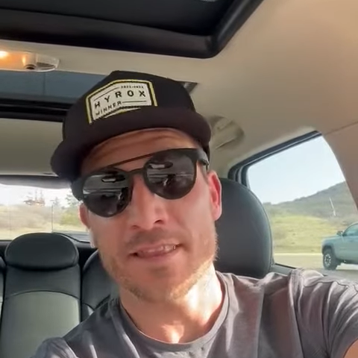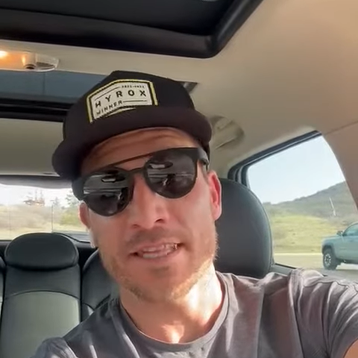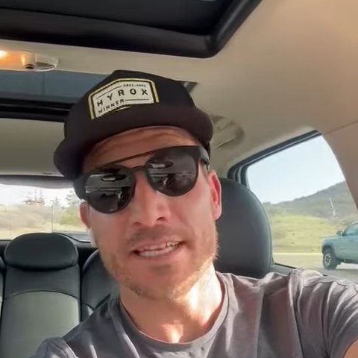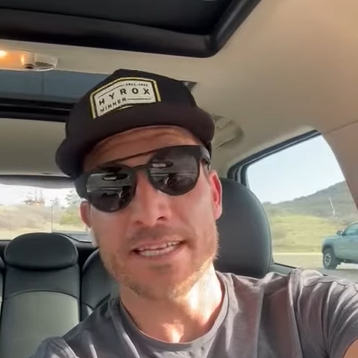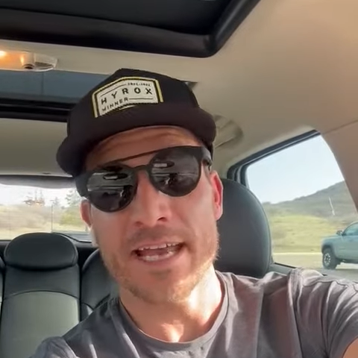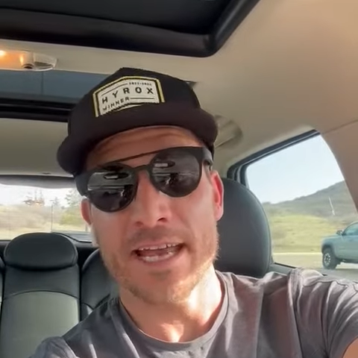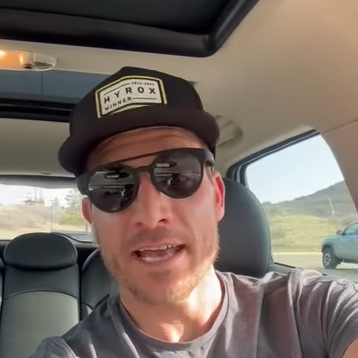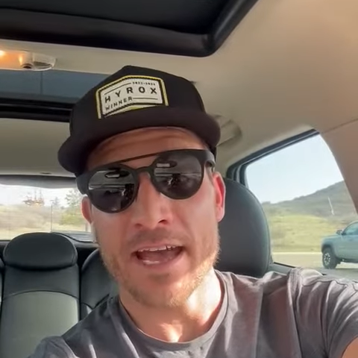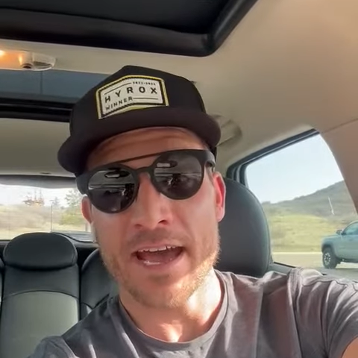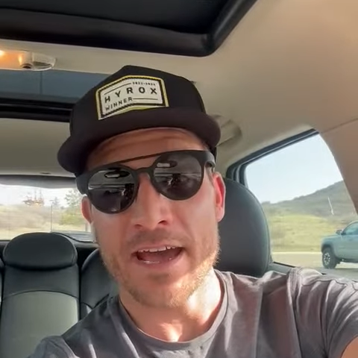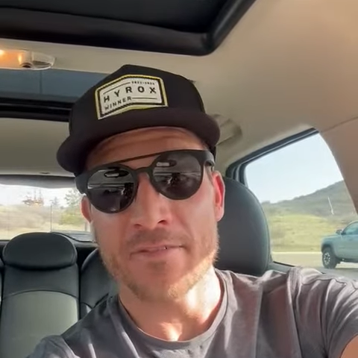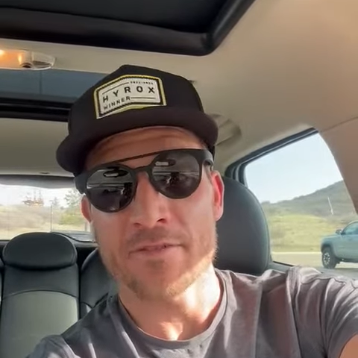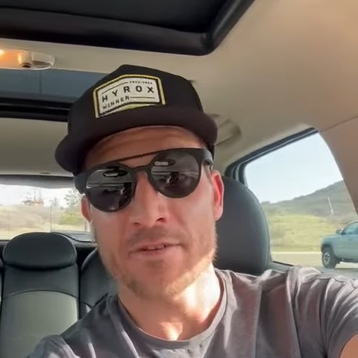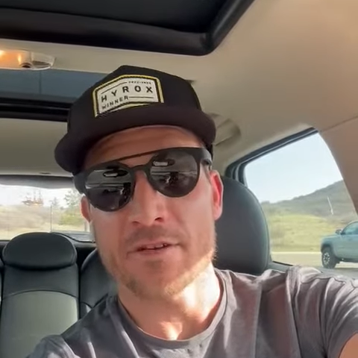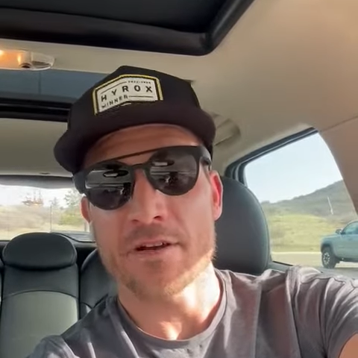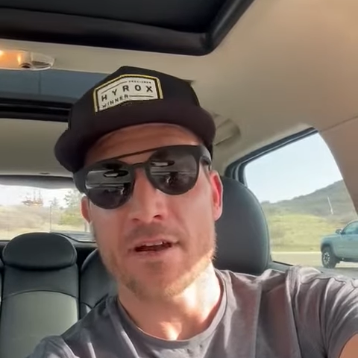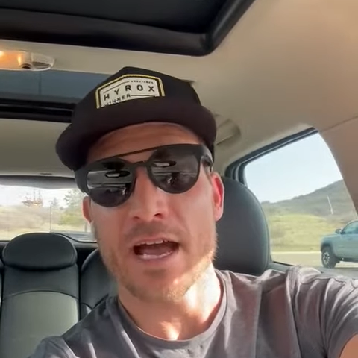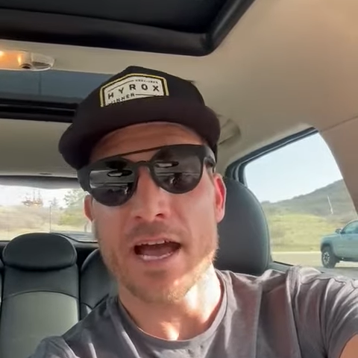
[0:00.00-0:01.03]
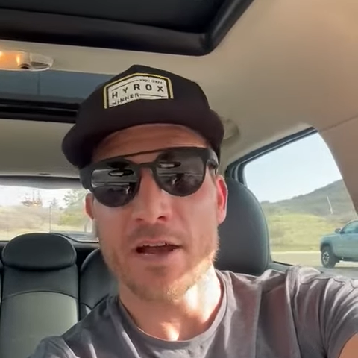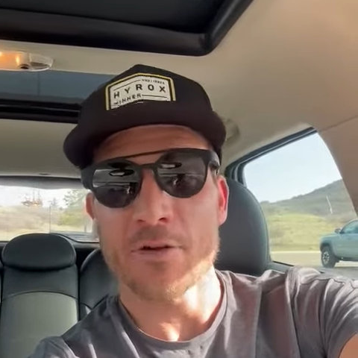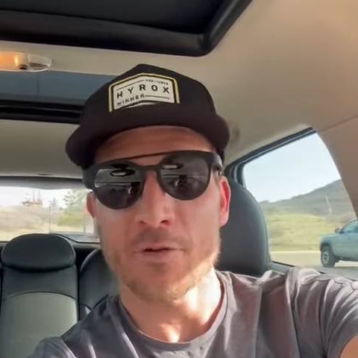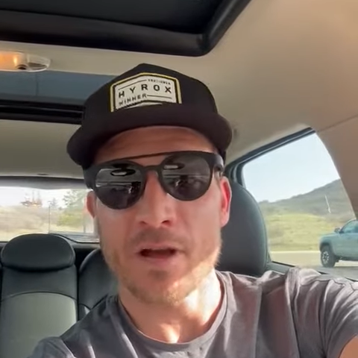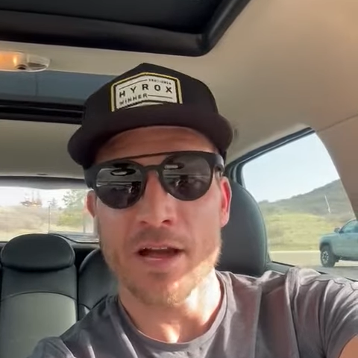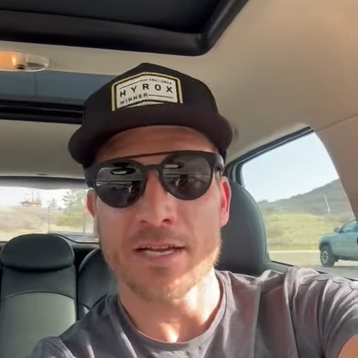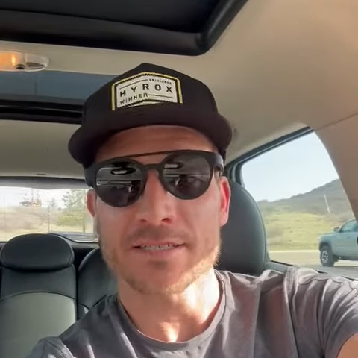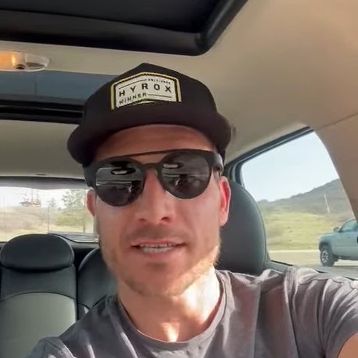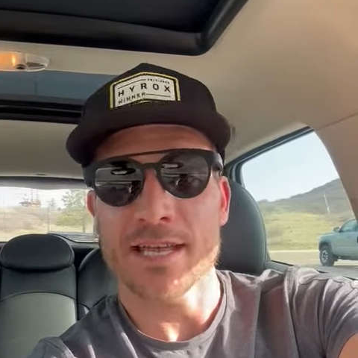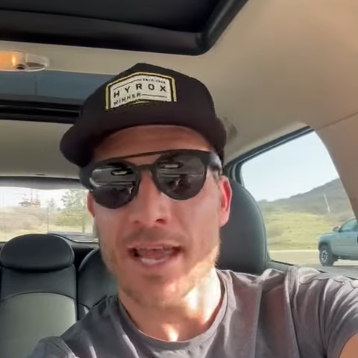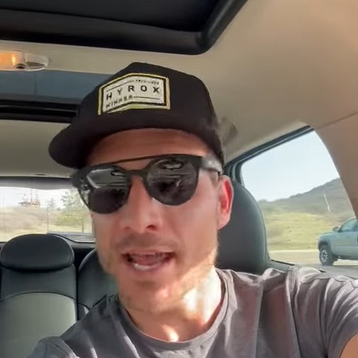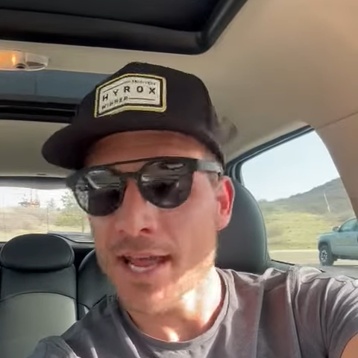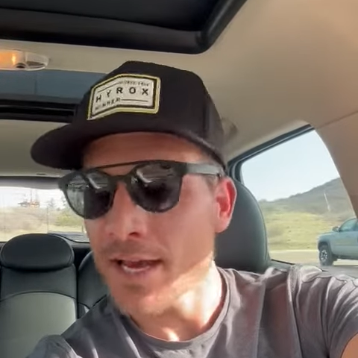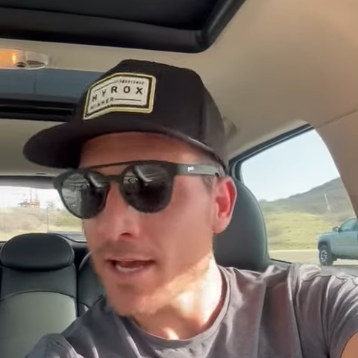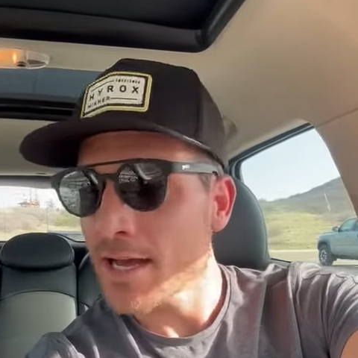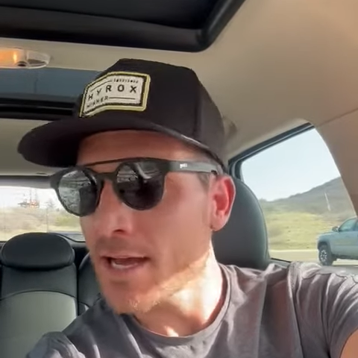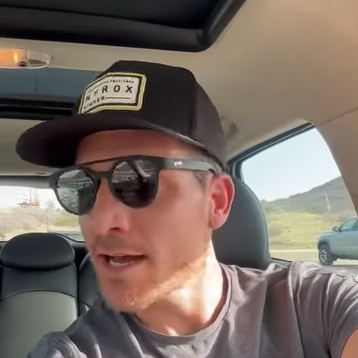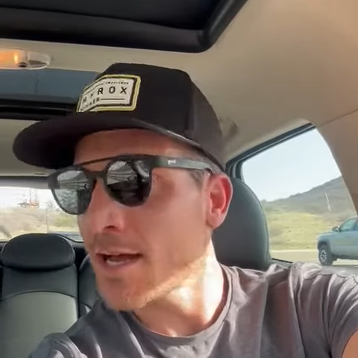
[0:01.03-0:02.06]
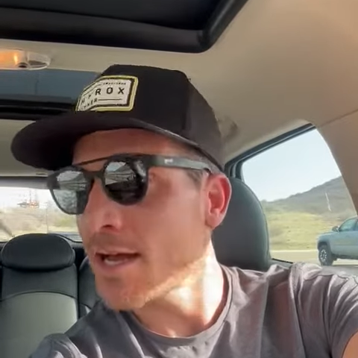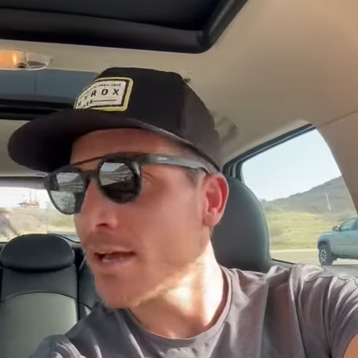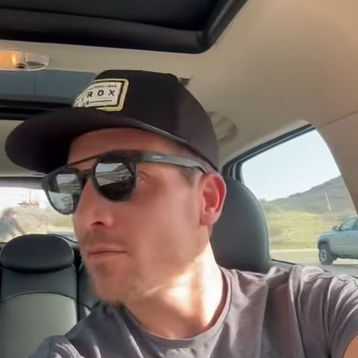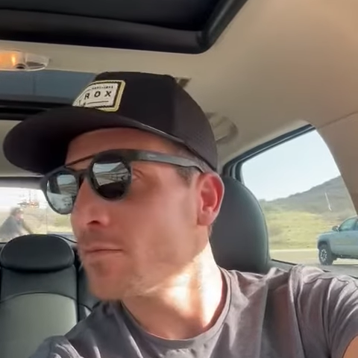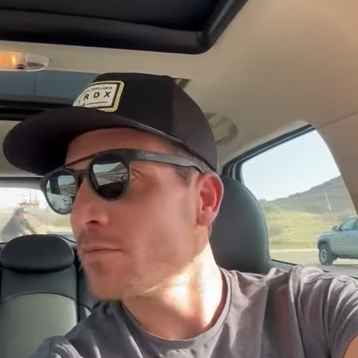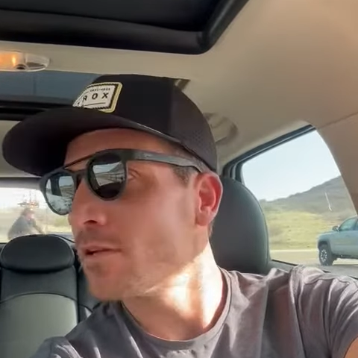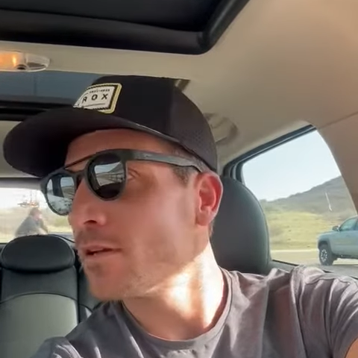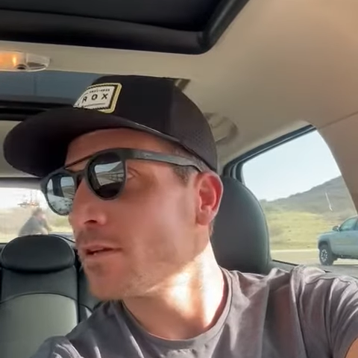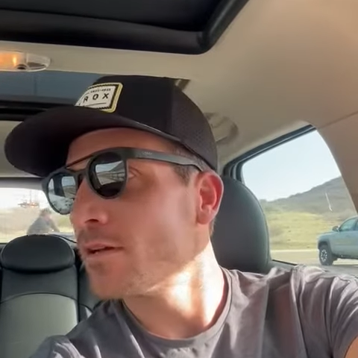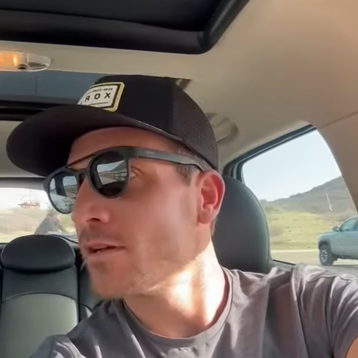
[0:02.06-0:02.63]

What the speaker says: the day after HYROX Anaheim.